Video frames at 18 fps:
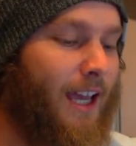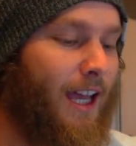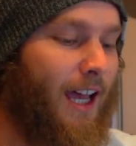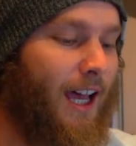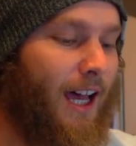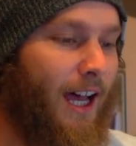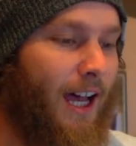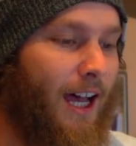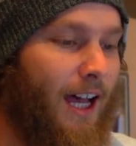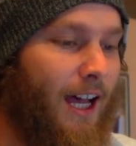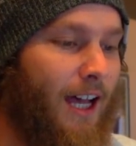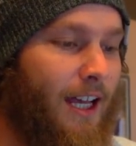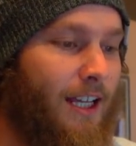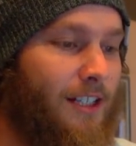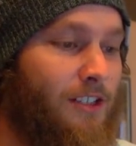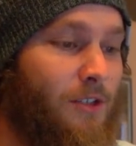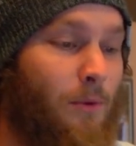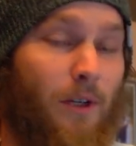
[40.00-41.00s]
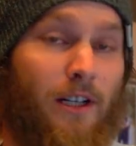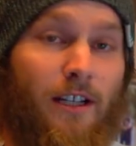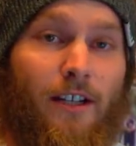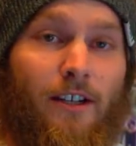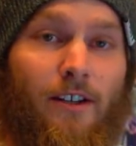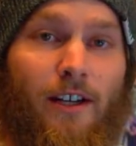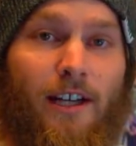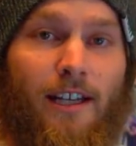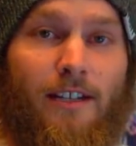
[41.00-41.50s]
So we're gonna
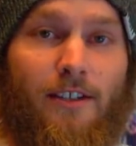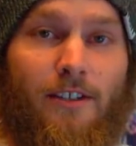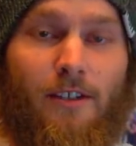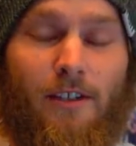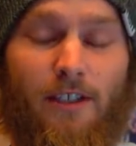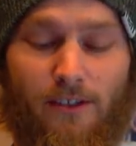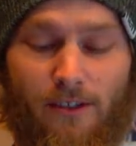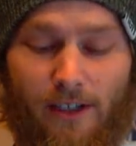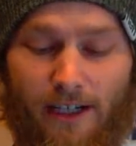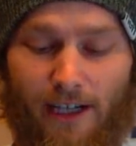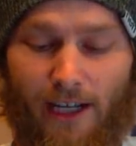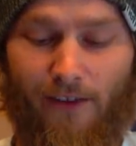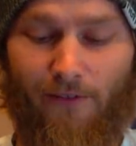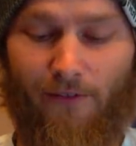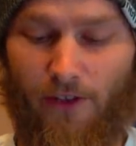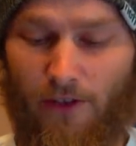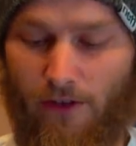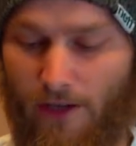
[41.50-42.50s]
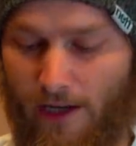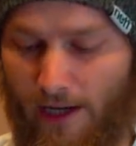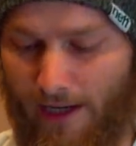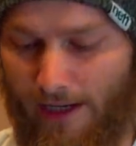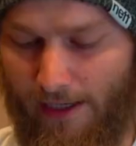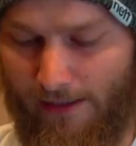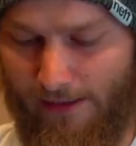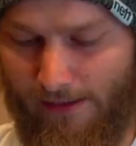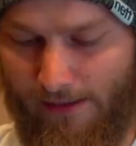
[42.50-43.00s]
go ahead and do this right now for you
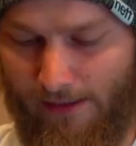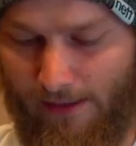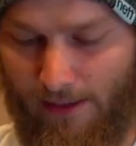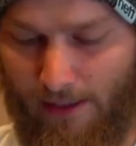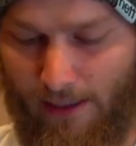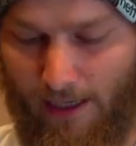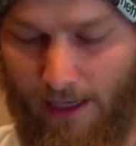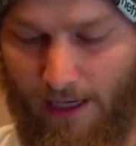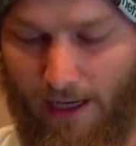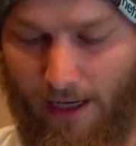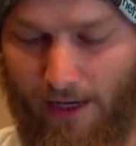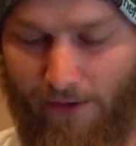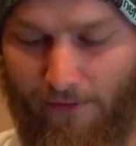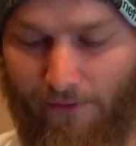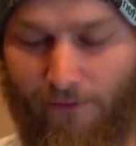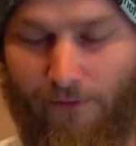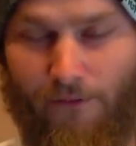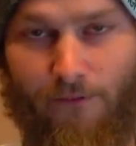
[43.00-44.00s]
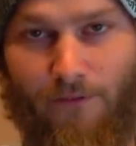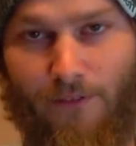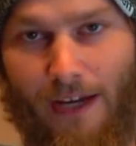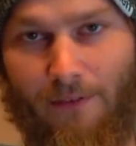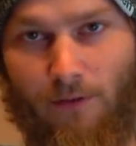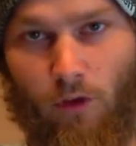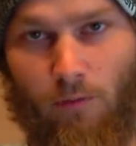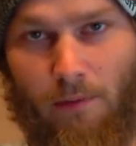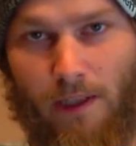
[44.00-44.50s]
guys.
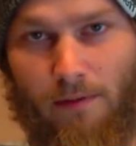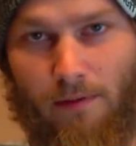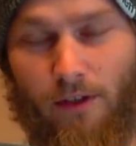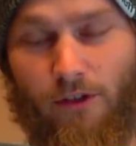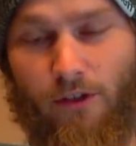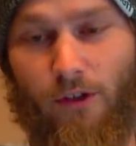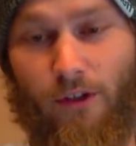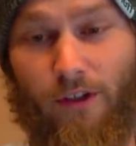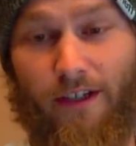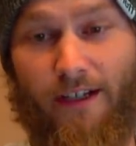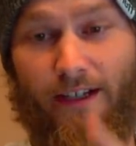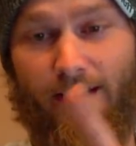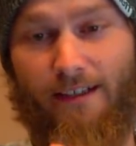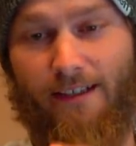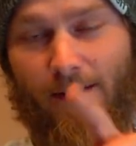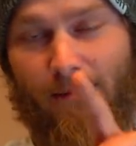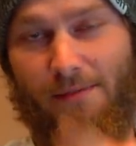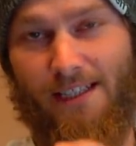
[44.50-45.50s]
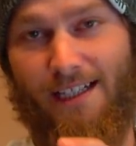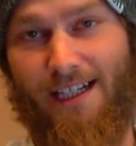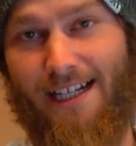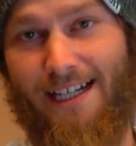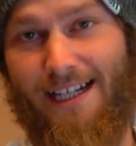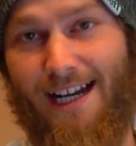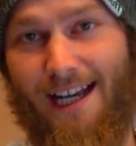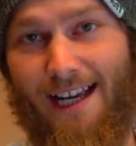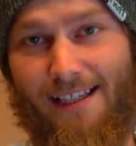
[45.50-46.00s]
FIVETOOL baseball jewelry comes in a
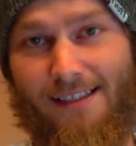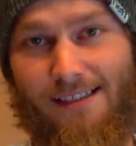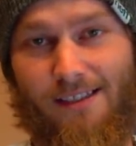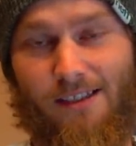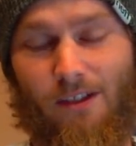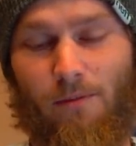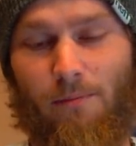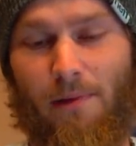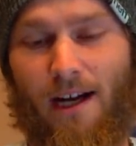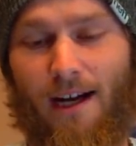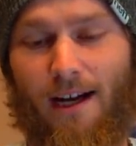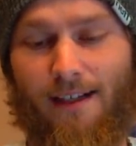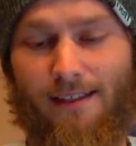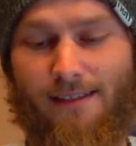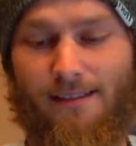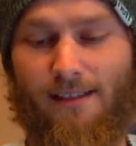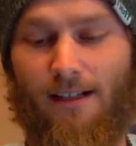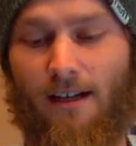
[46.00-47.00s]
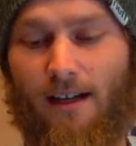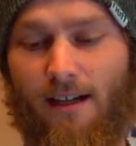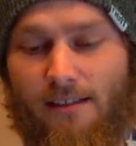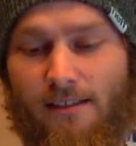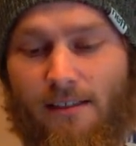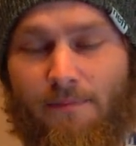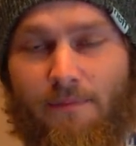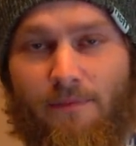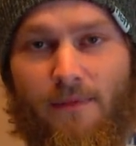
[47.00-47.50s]
nice little box.
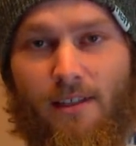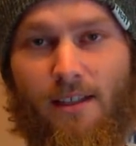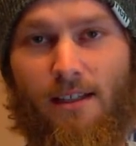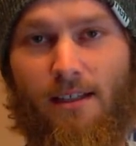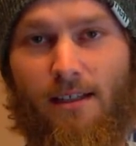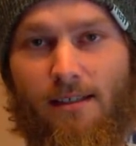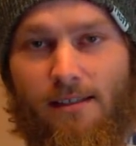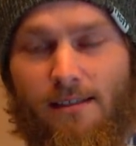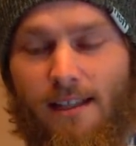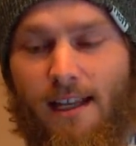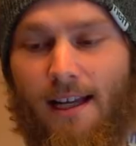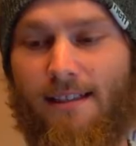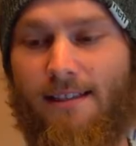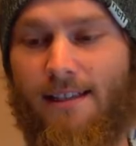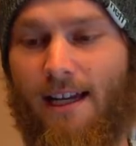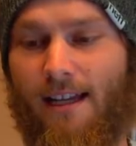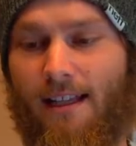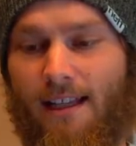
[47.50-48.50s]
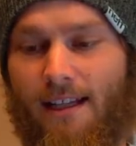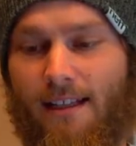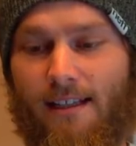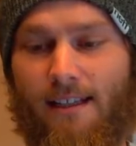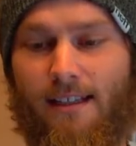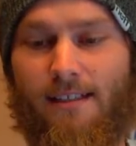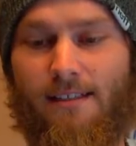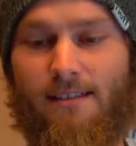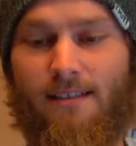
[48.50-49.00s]
Awesome. Slides out like
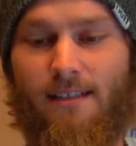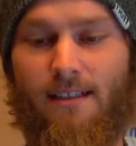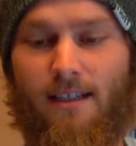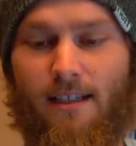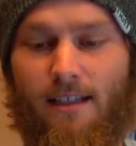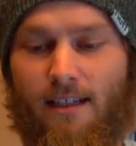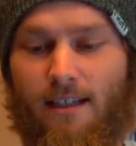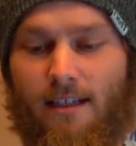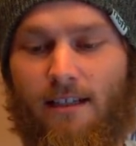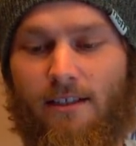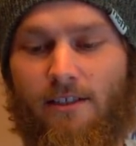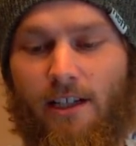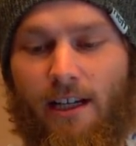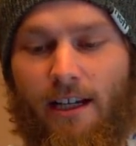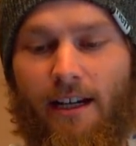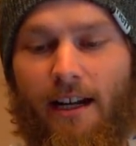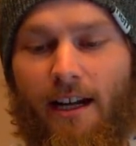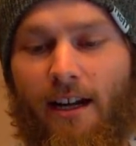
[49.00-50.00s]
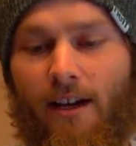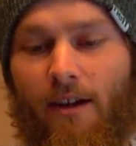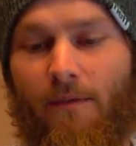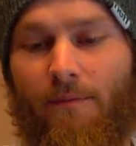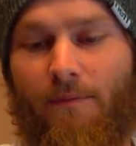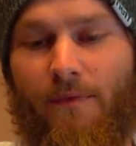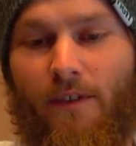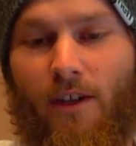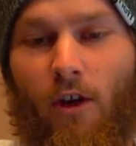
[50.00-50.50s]
this. Check it
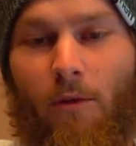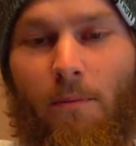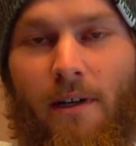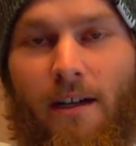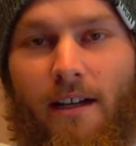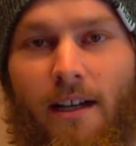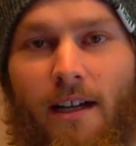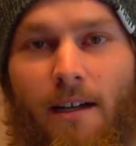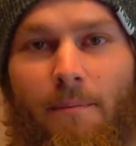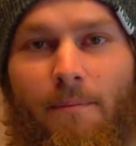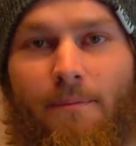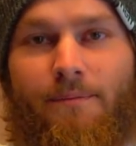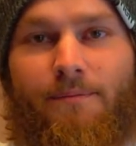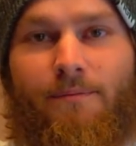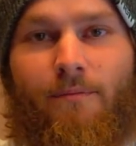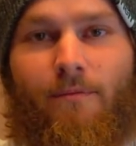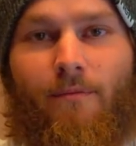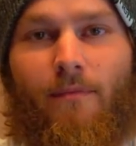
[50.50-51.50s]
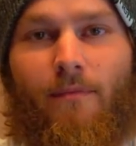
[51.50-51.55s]
out. Open it up.